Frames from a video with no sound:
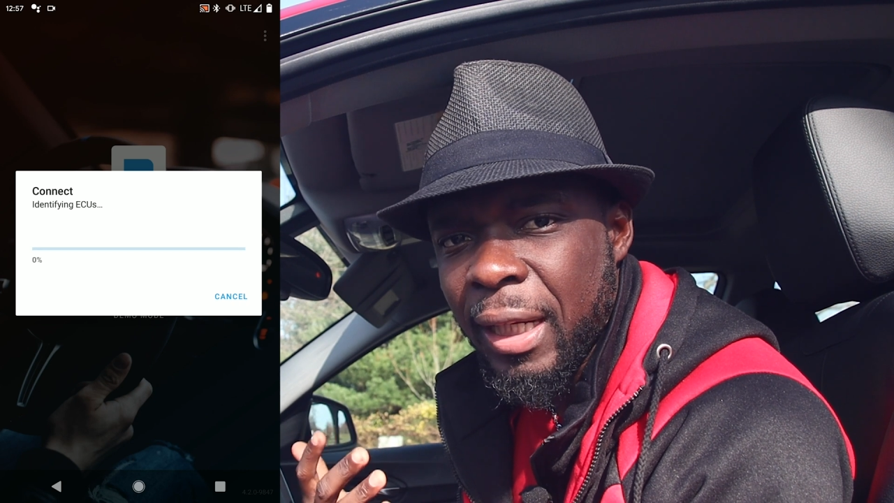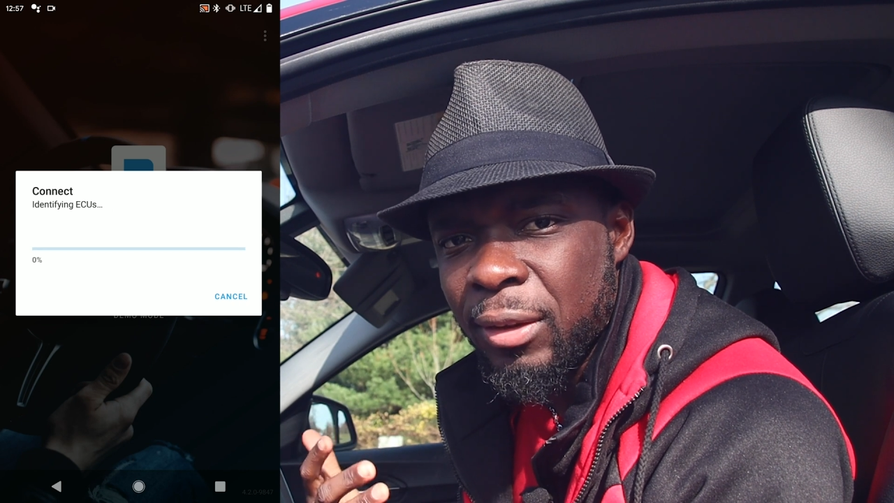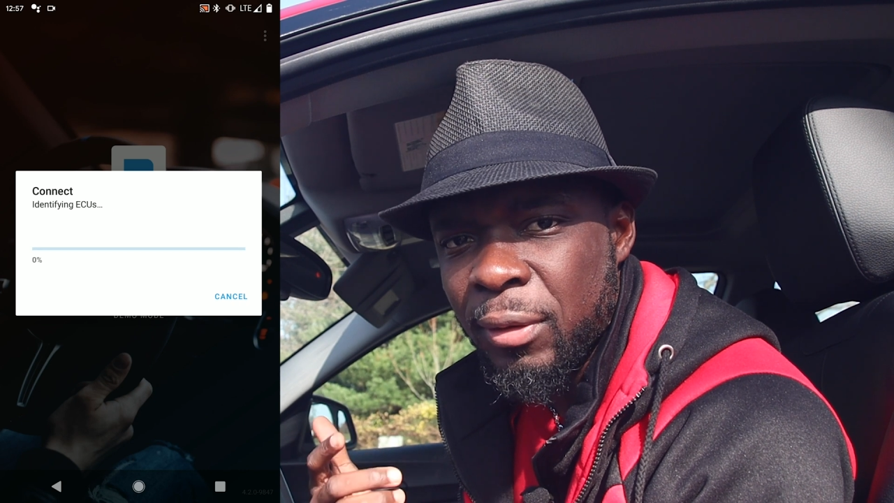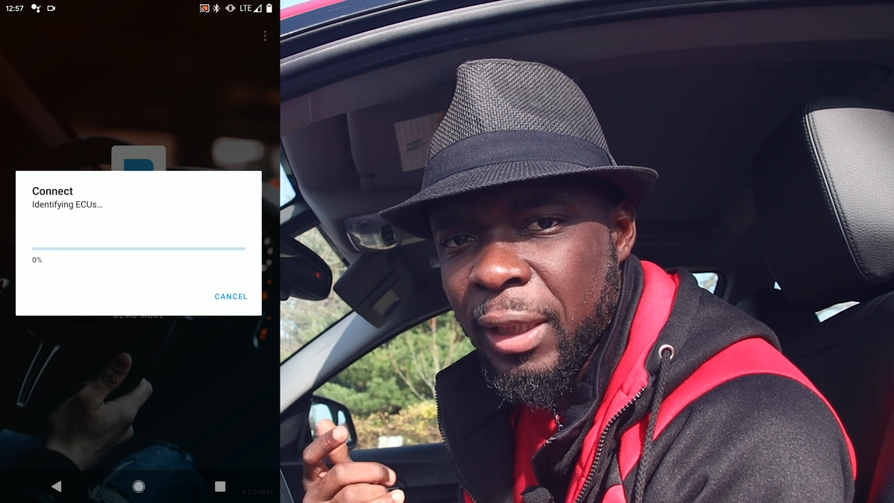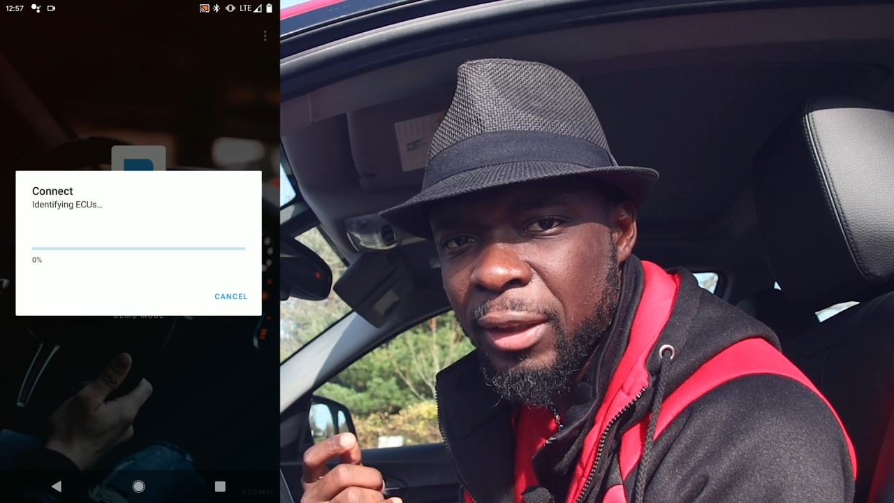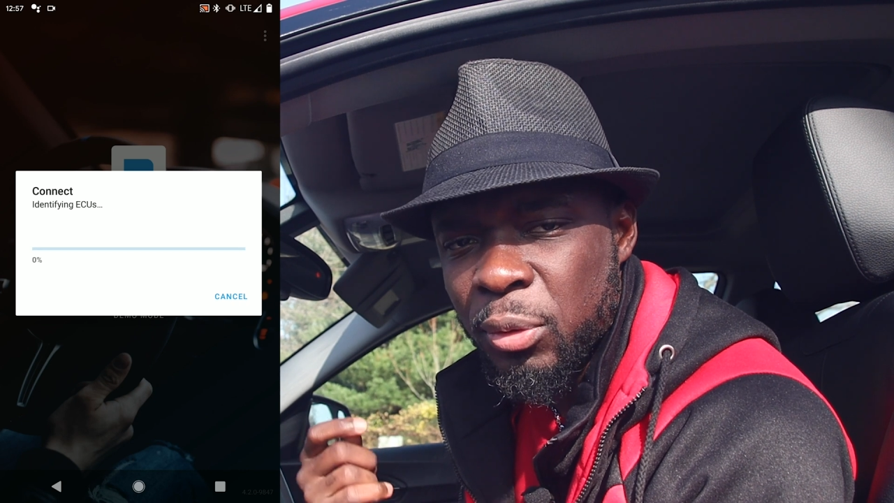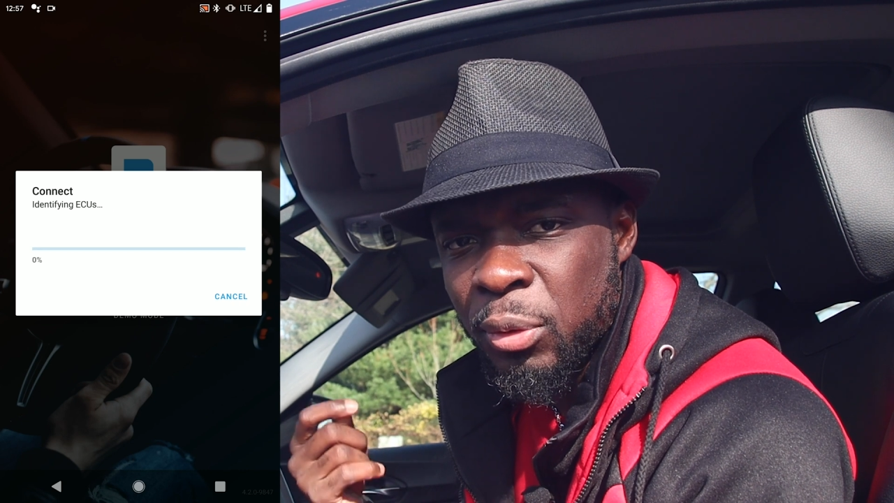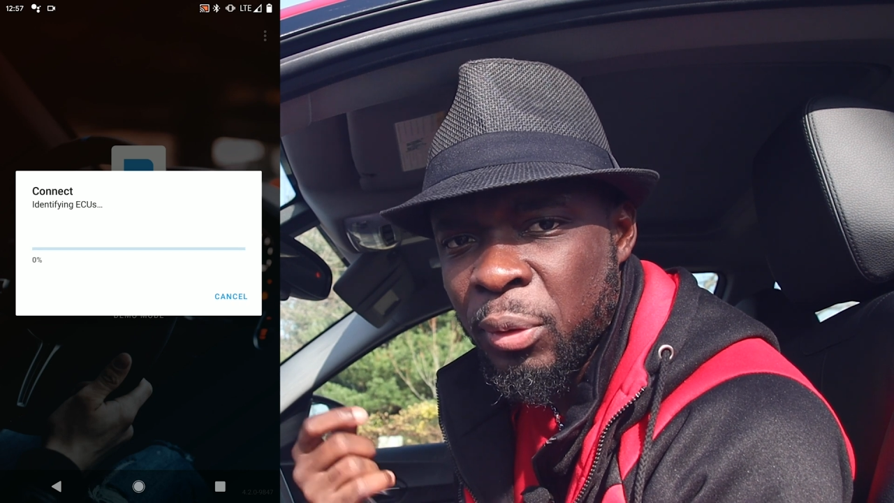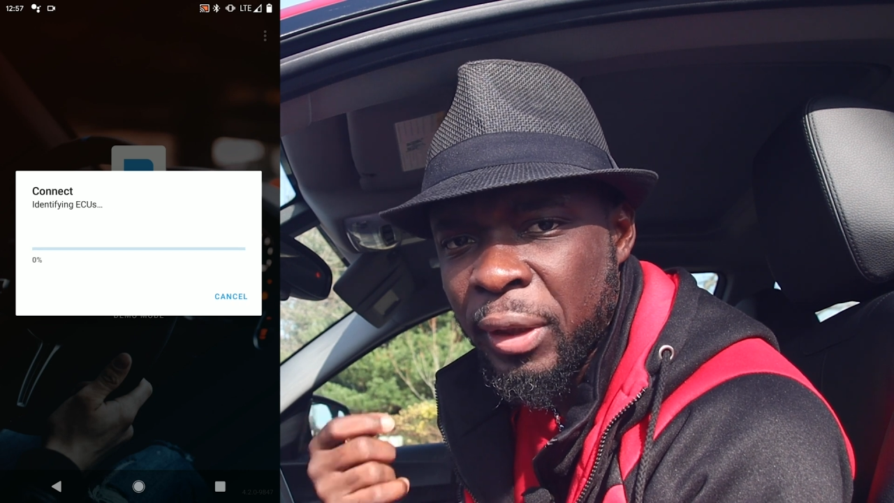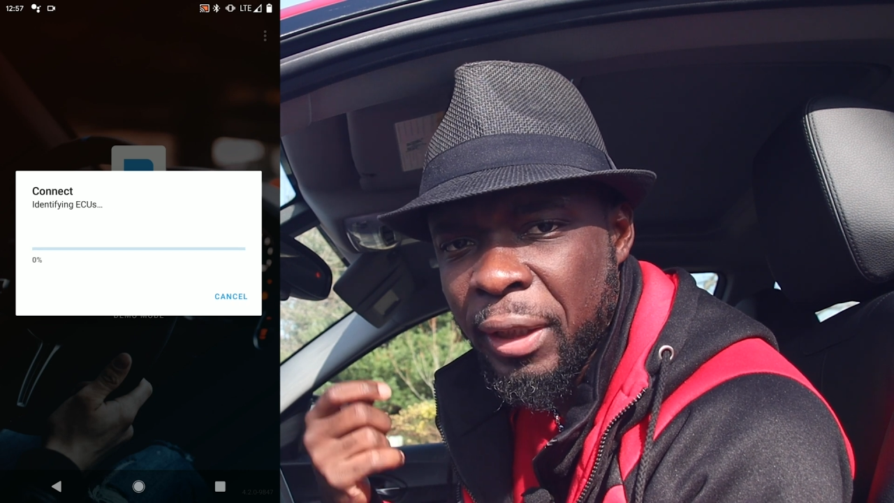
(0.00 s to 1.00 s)
I don't like to
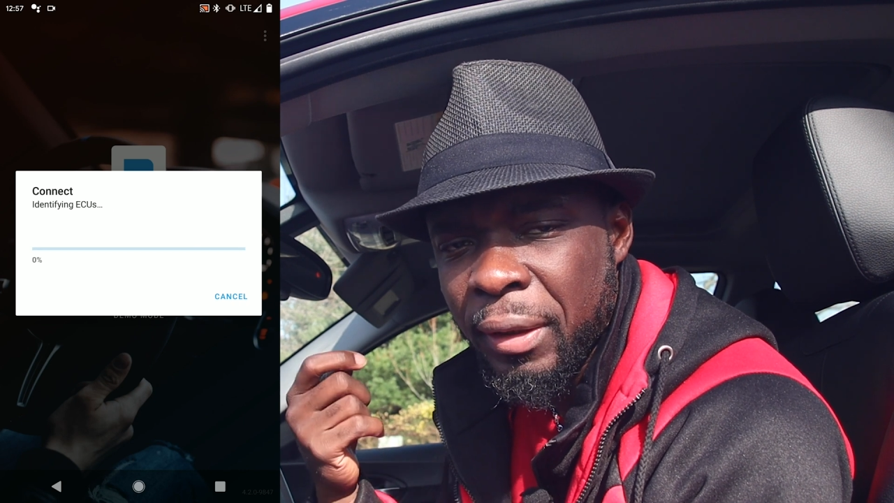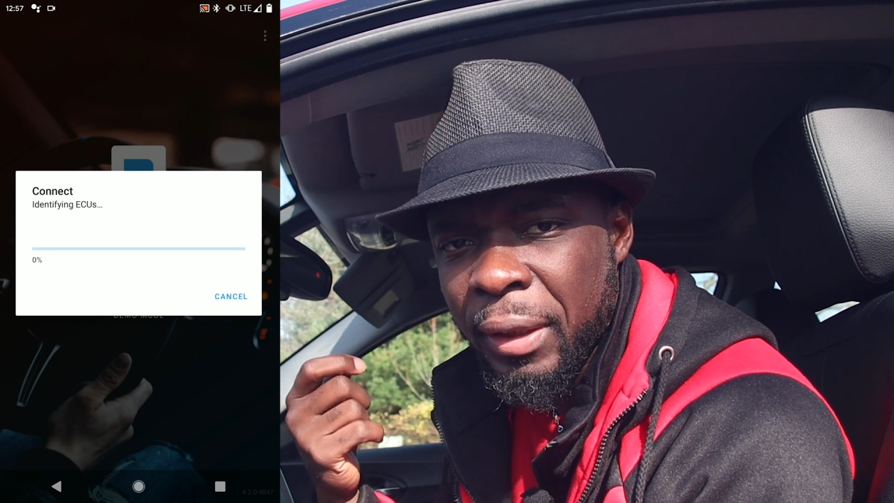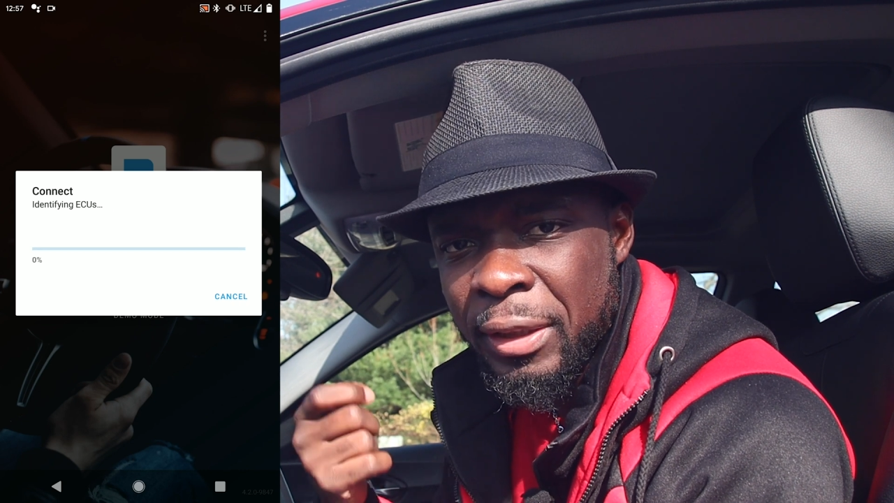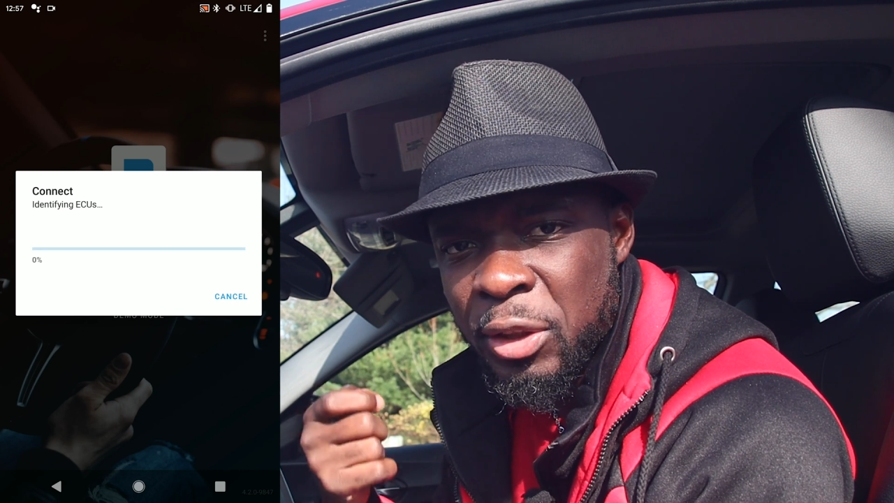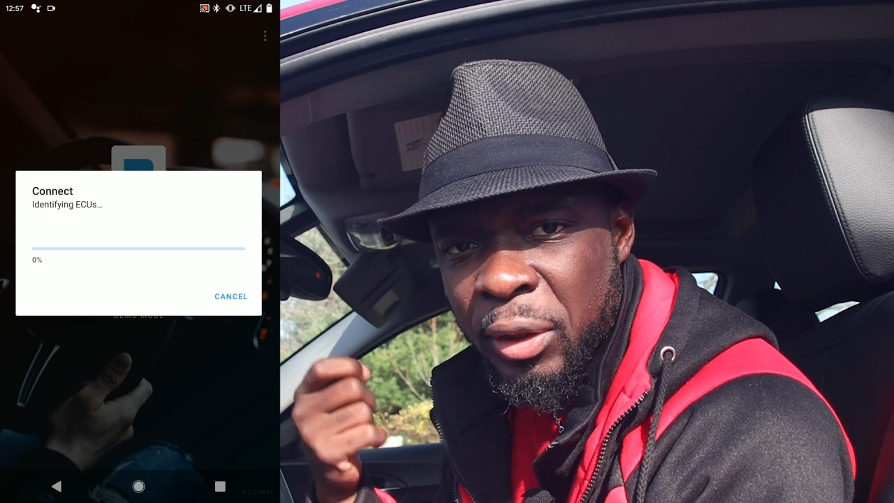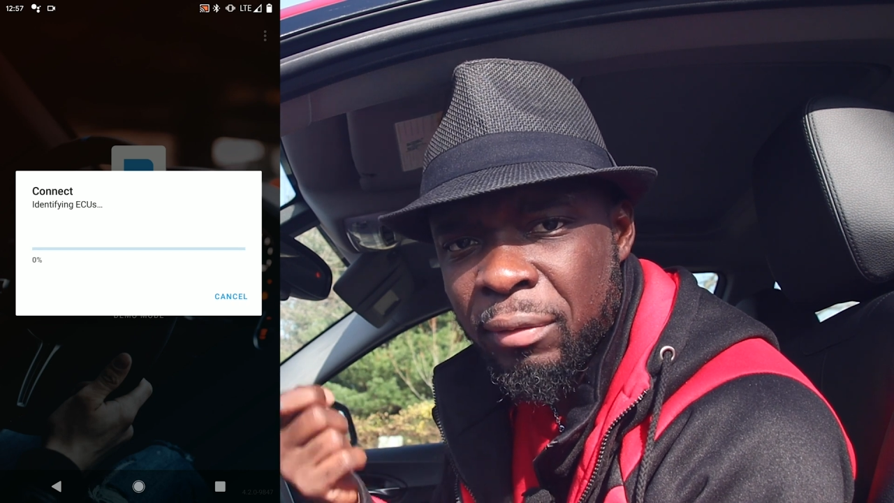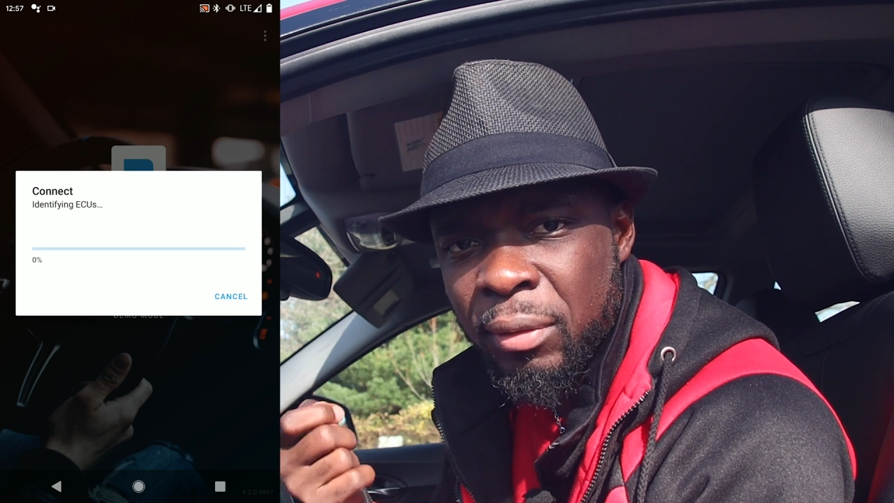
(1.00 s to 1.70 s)
doing each and